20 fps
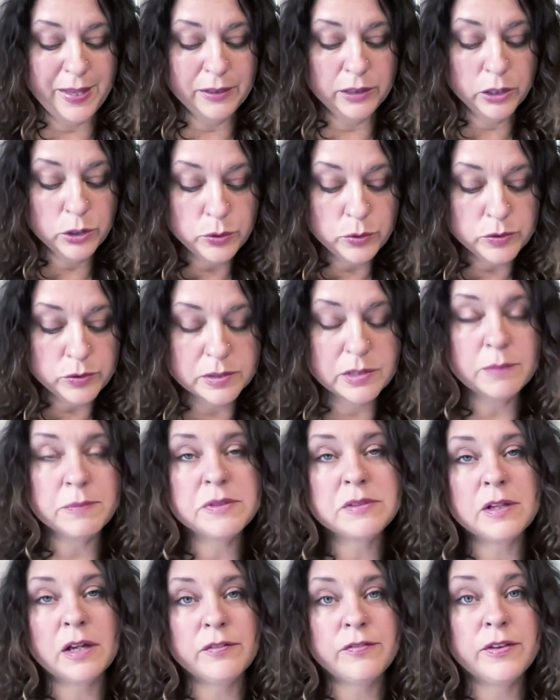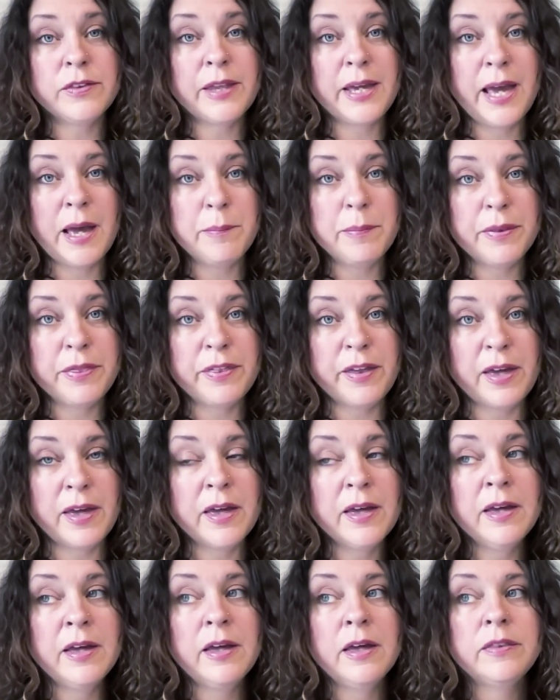They lose themselves in the
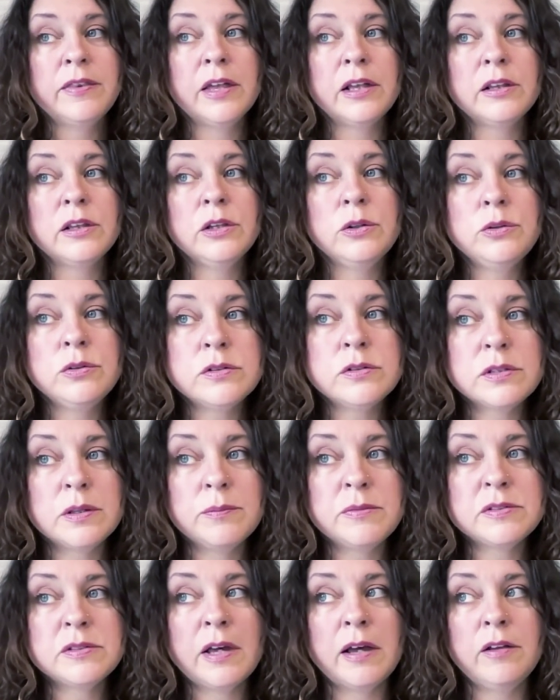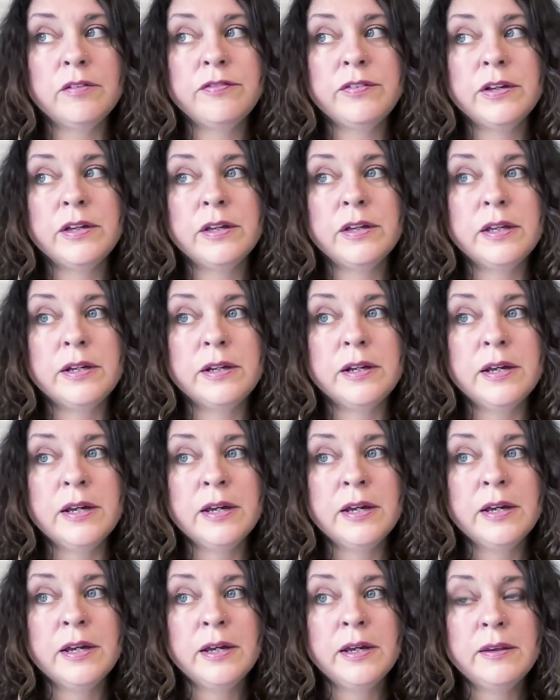empathy. They lose themselves in
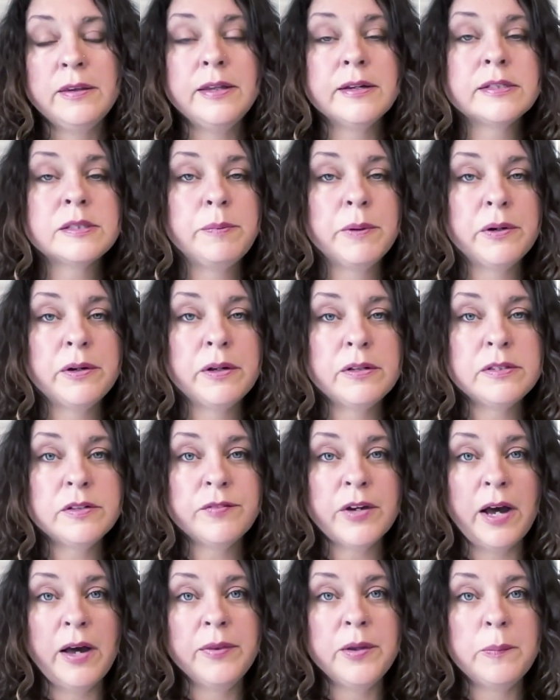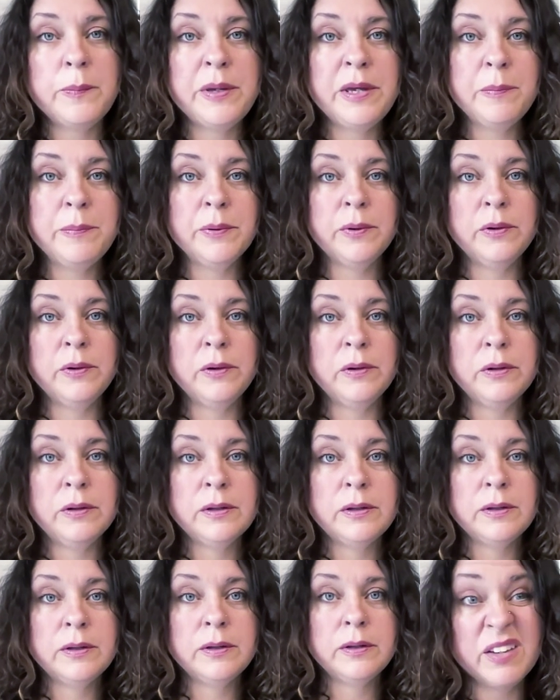the experience of other people
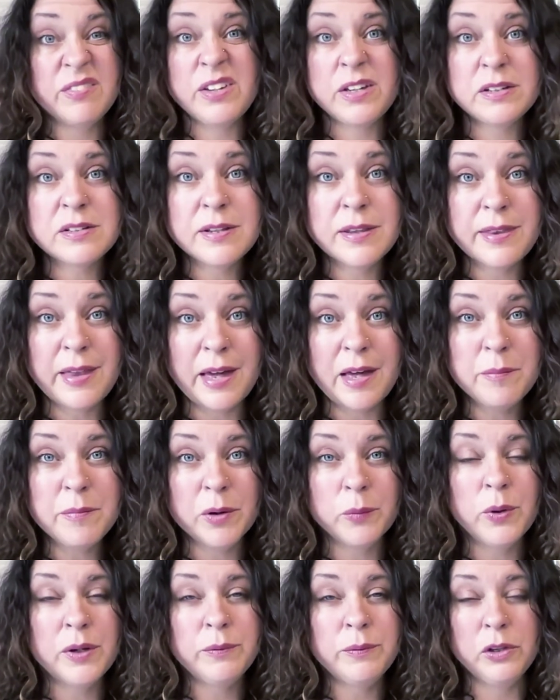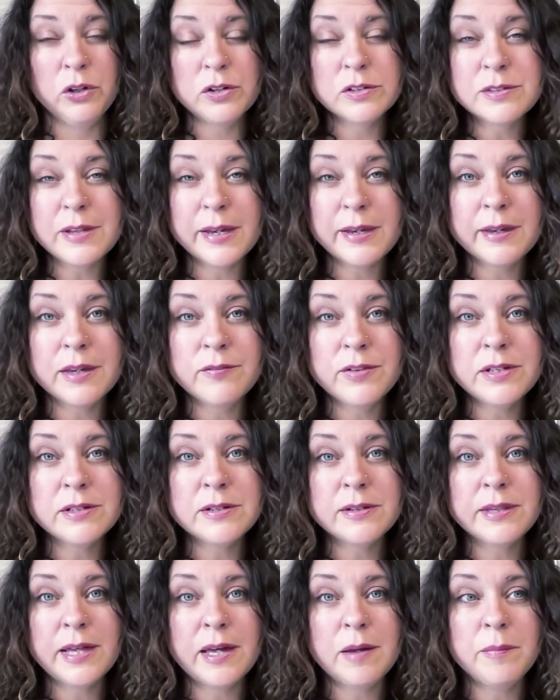giving to them or what looks like giving
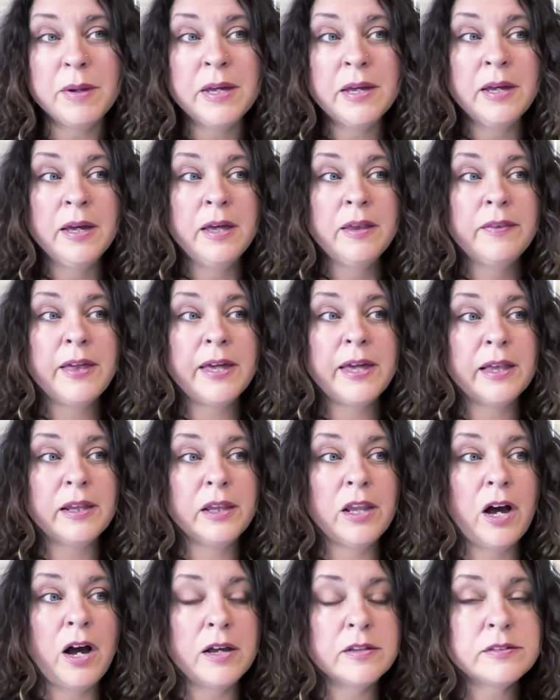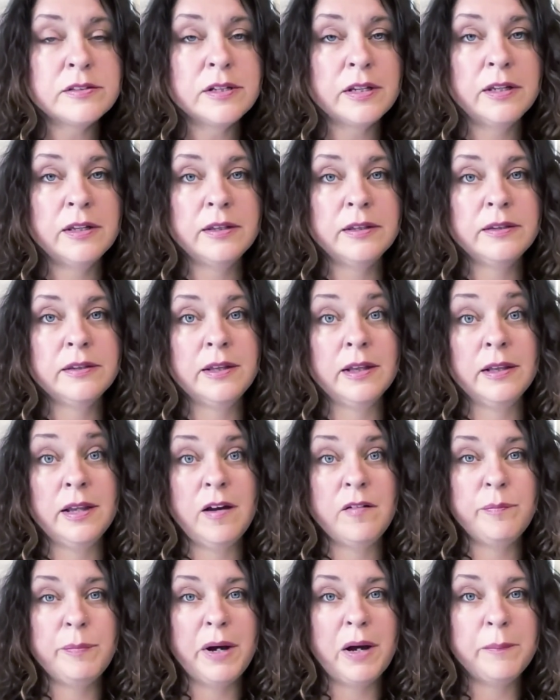to them. They get lost in the
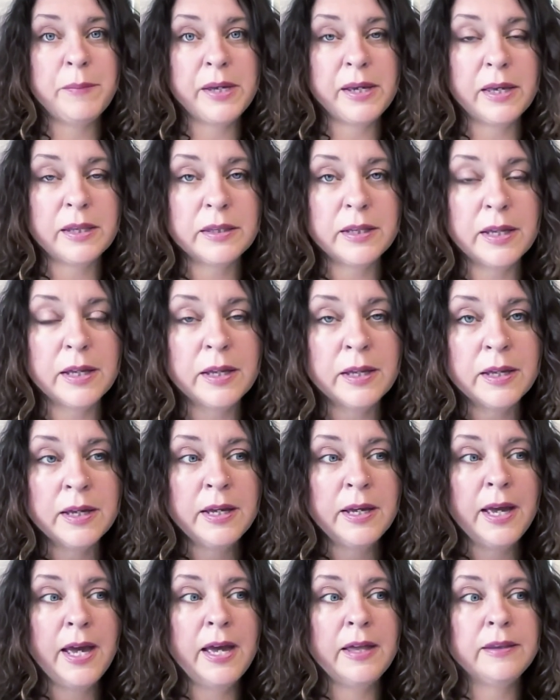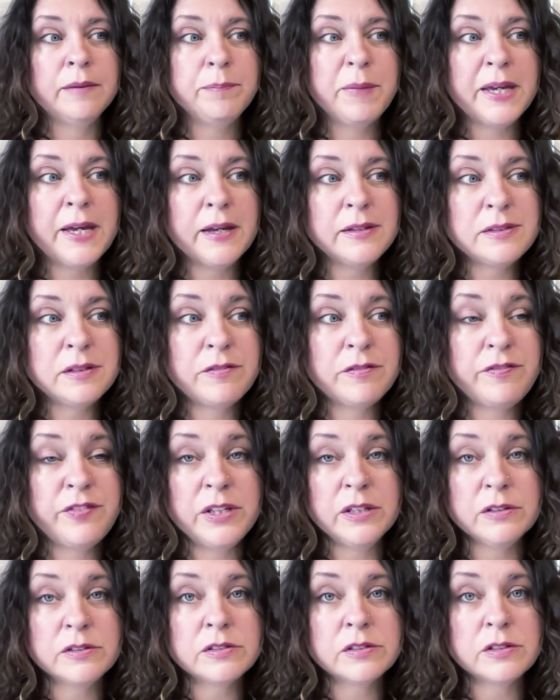love bombing and because it
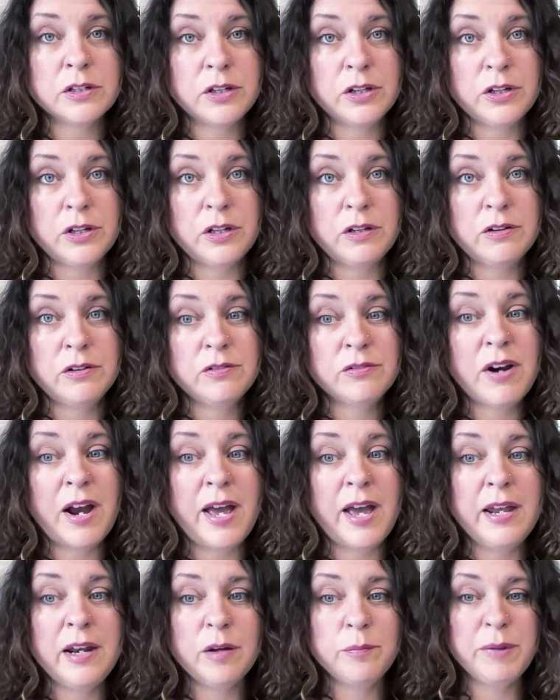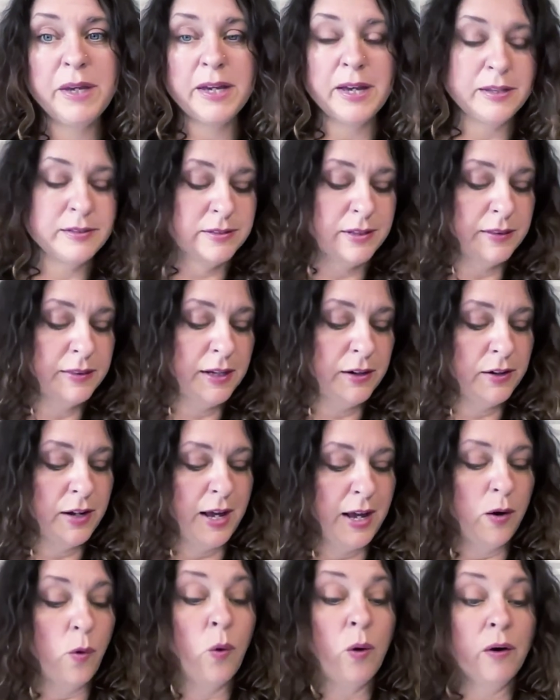feels good, right? And because they're
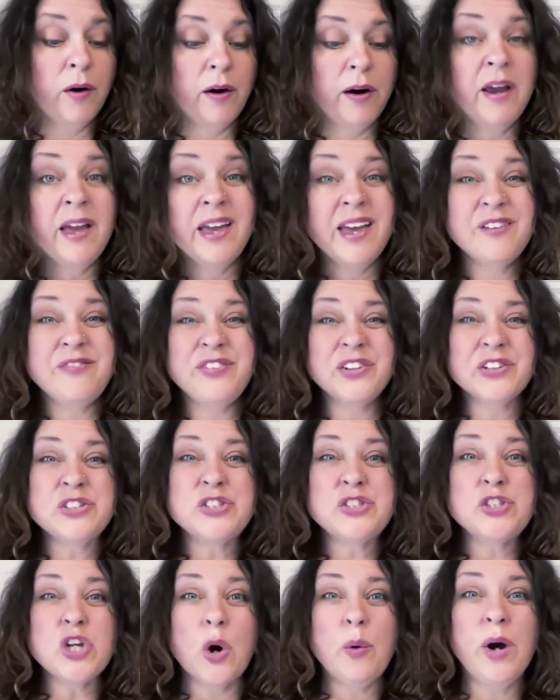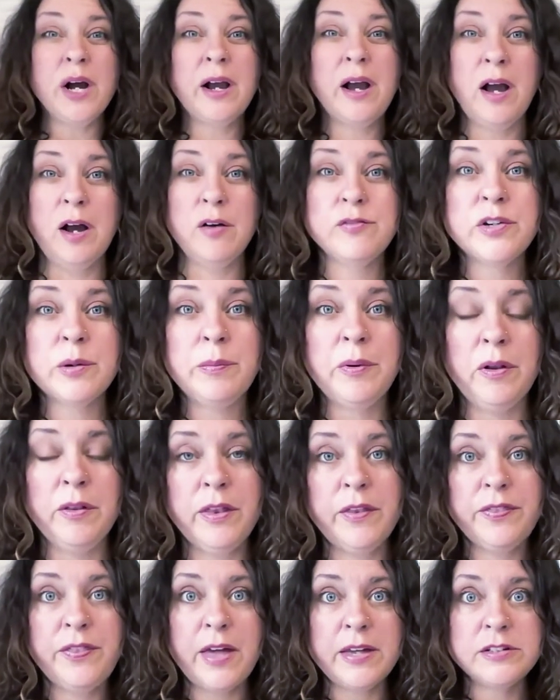not, or it feels so
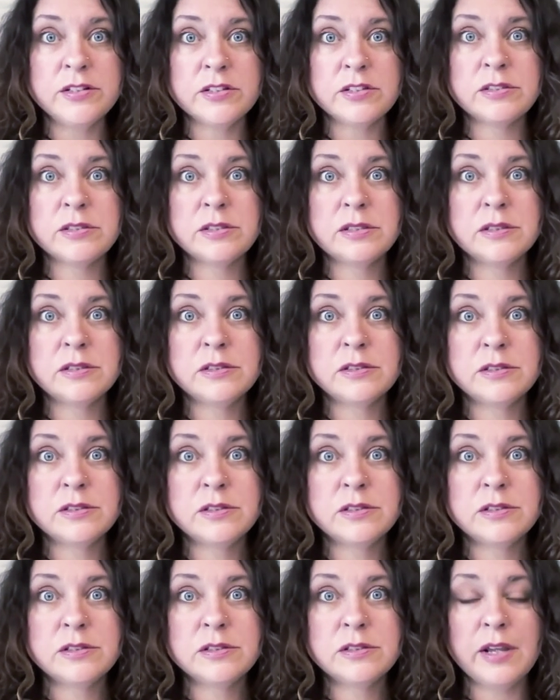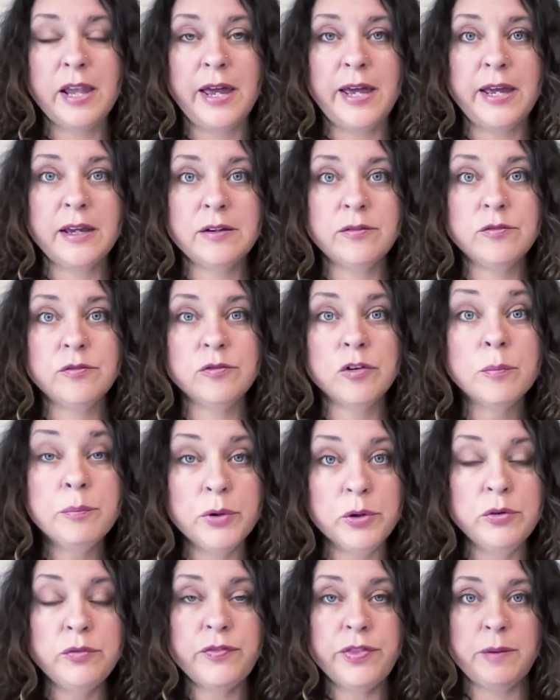uncomfortable that they just like
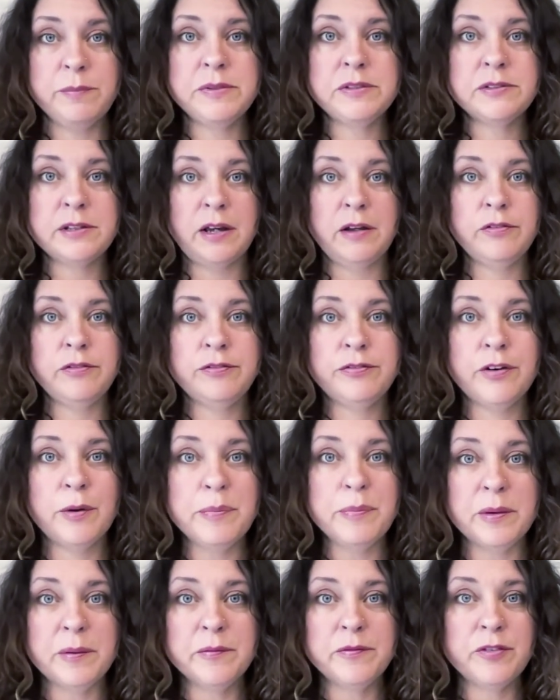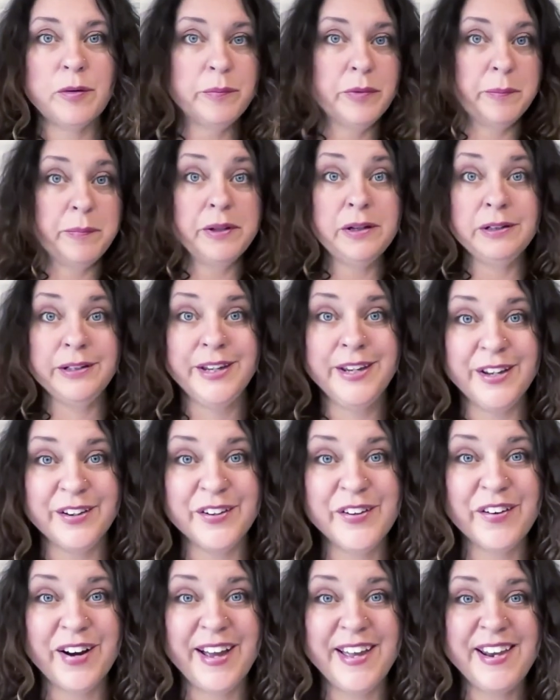remove themselves from the
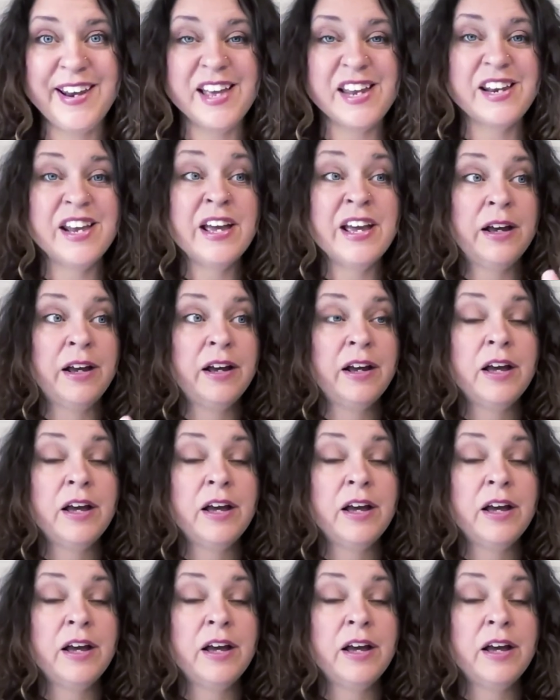building, right? And